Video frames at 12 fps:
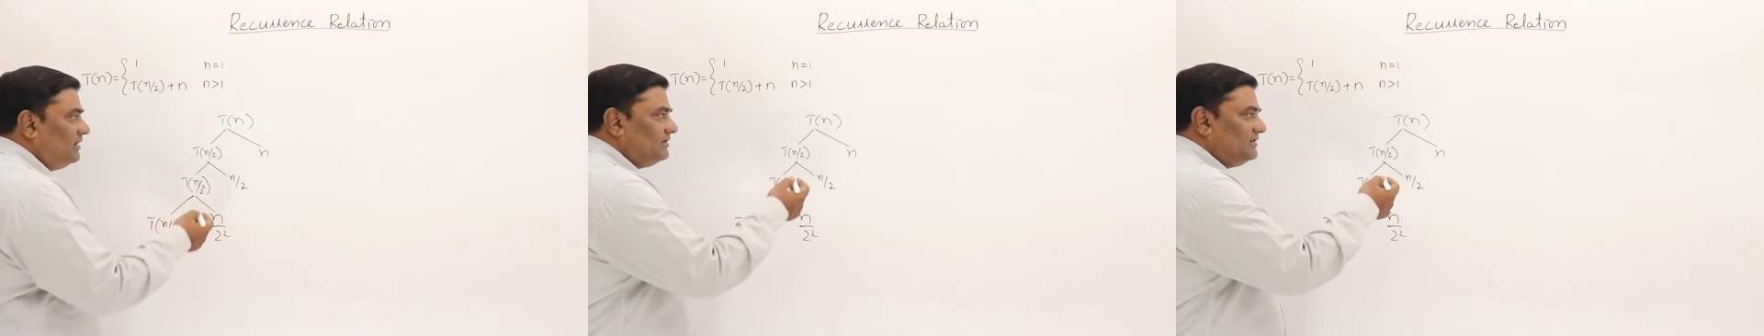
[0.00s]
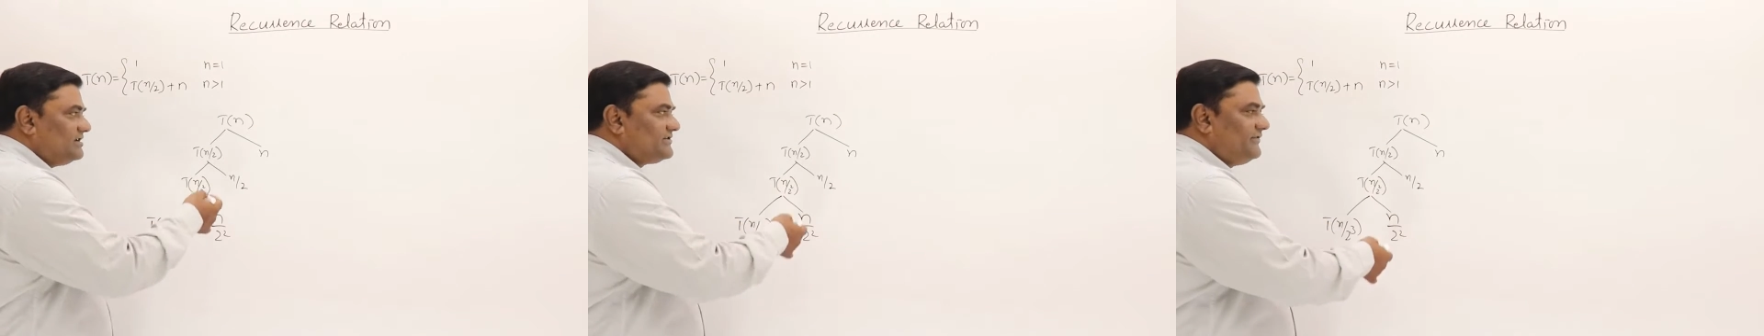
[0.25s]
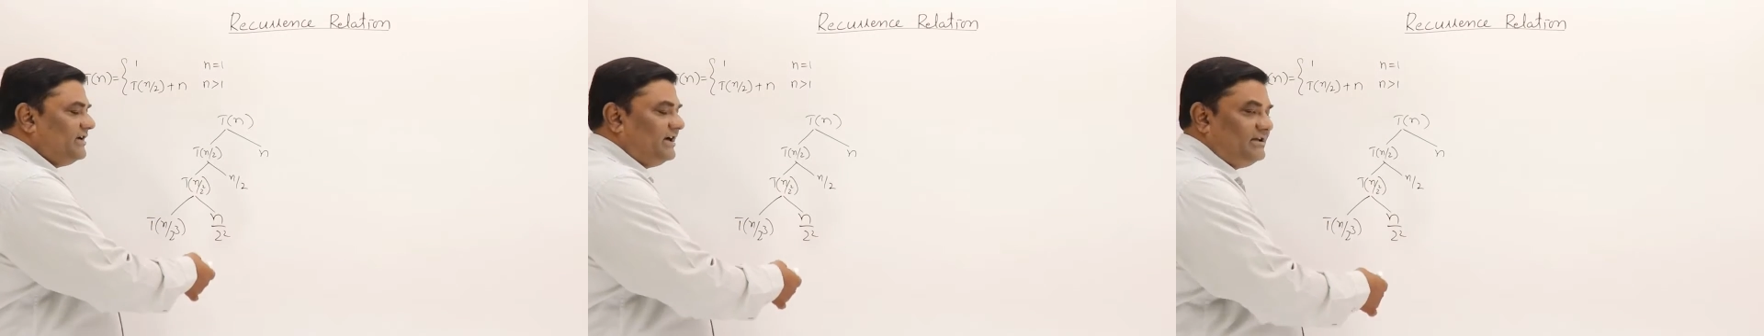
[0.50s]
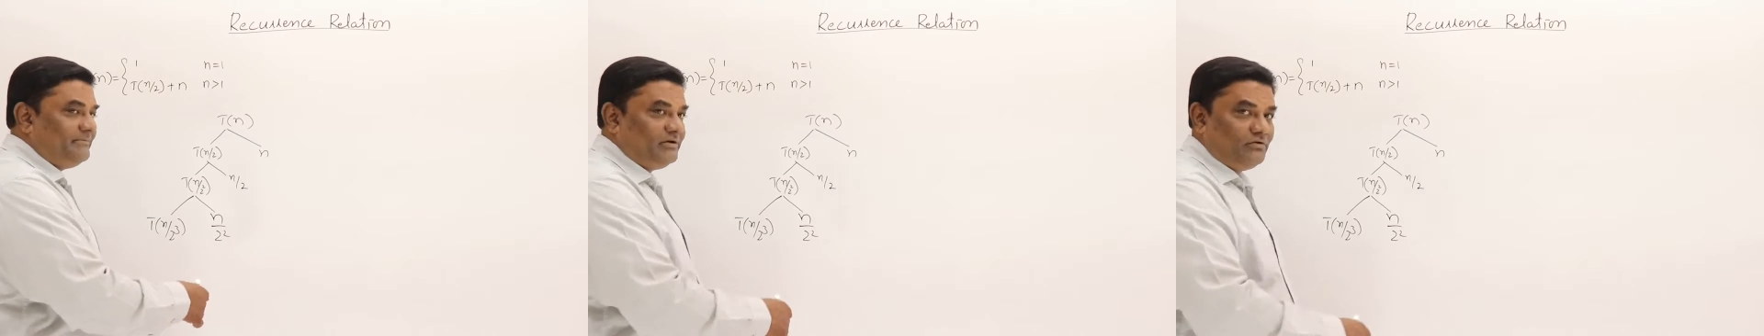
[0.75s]
This way
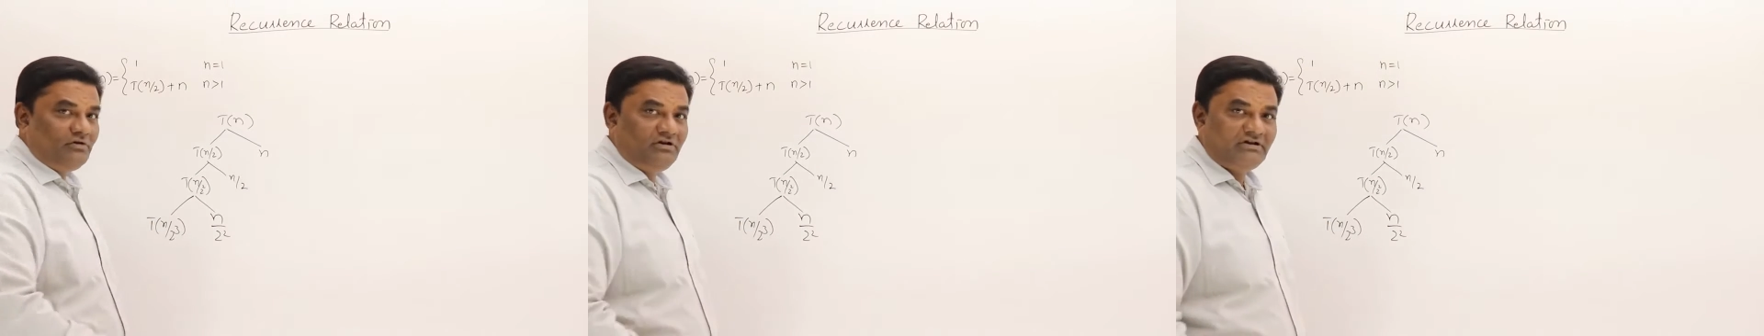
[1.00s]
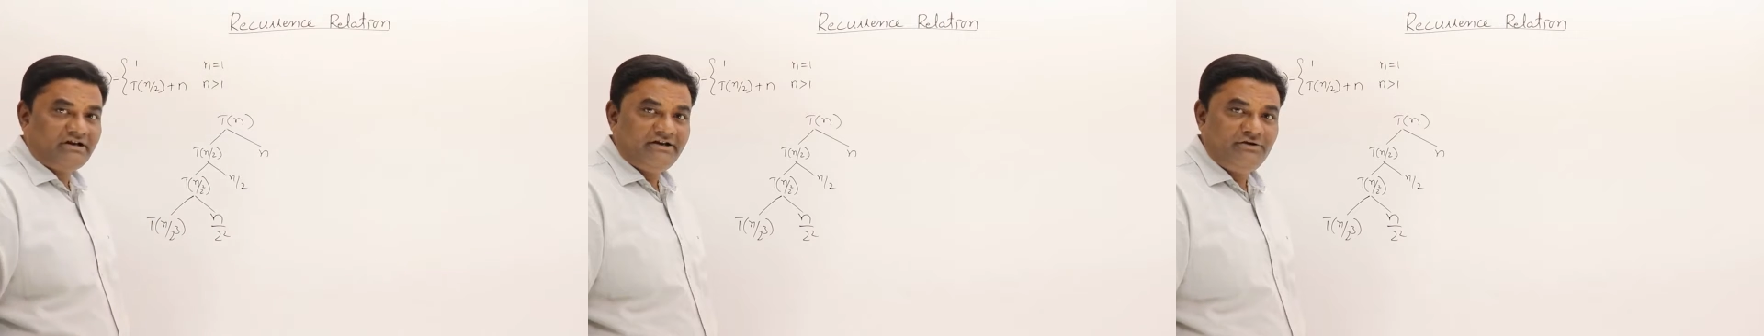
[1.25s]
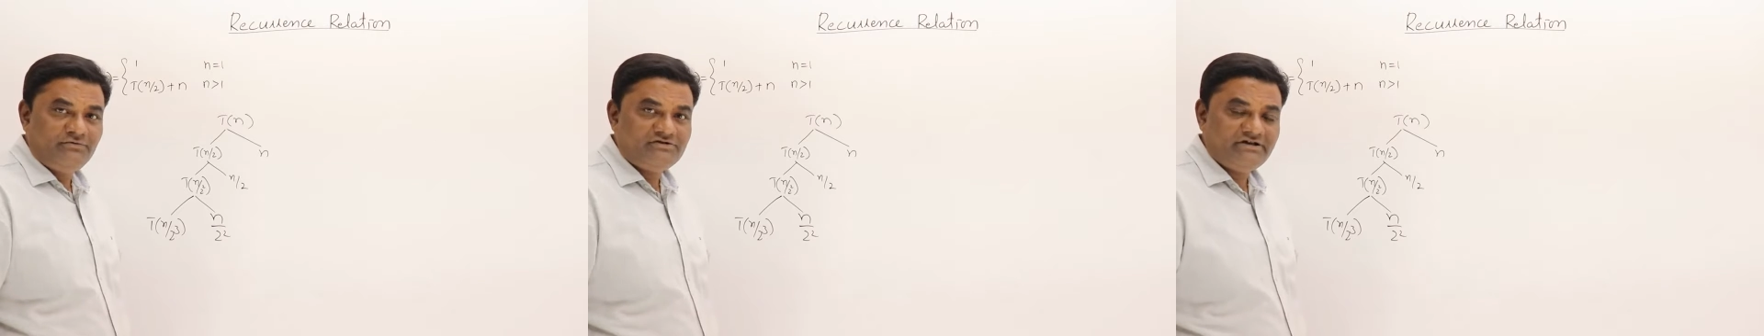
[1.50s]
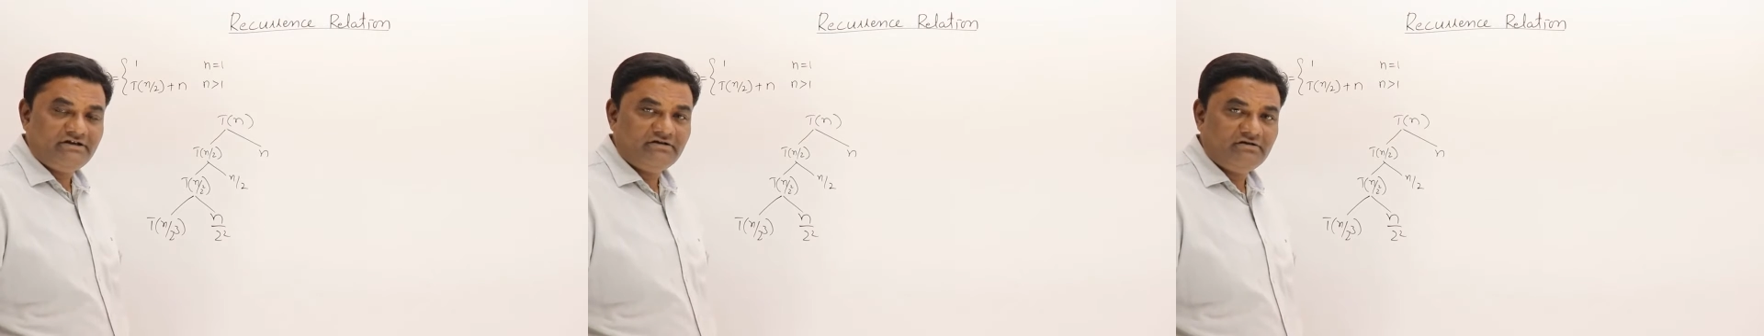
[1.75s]
I'll be go on
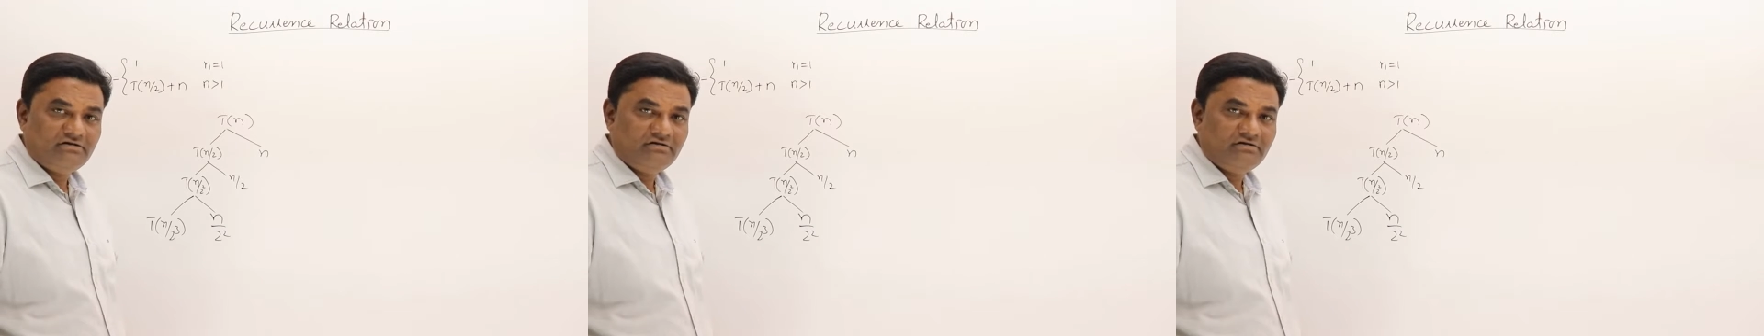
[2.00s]
reducing.